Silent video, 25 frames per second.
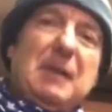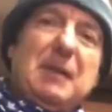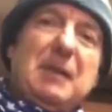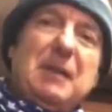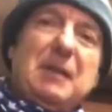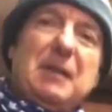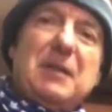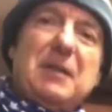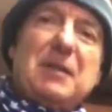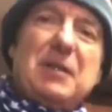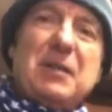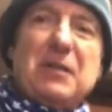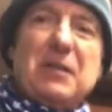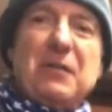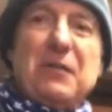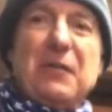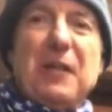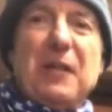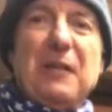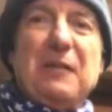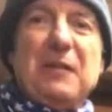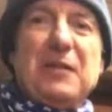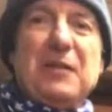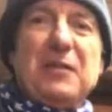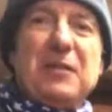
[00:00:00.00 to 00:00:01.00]
This is a
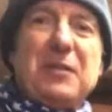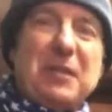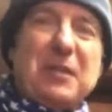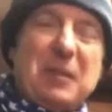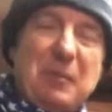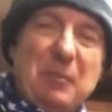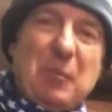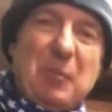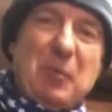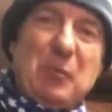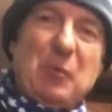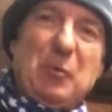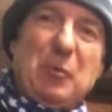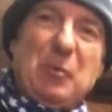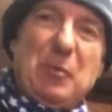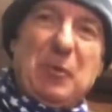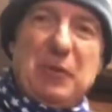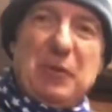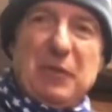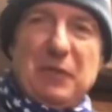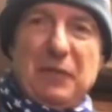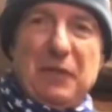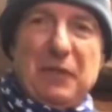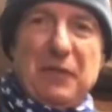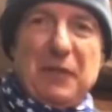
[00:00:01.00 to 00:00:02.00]
very simple
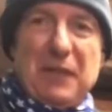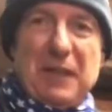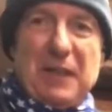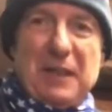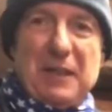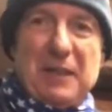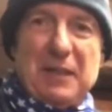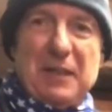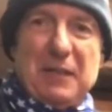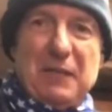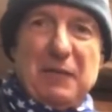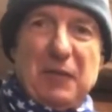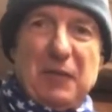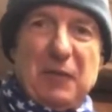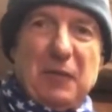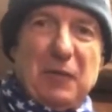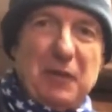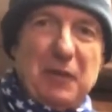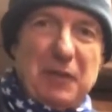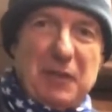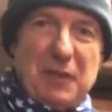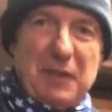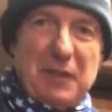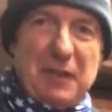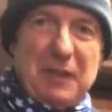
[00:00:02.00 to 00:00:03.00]
but effective
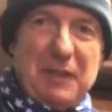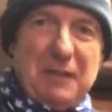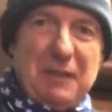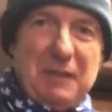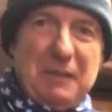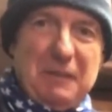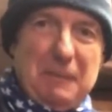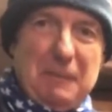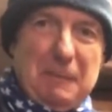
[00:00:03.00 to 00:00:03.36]
idea.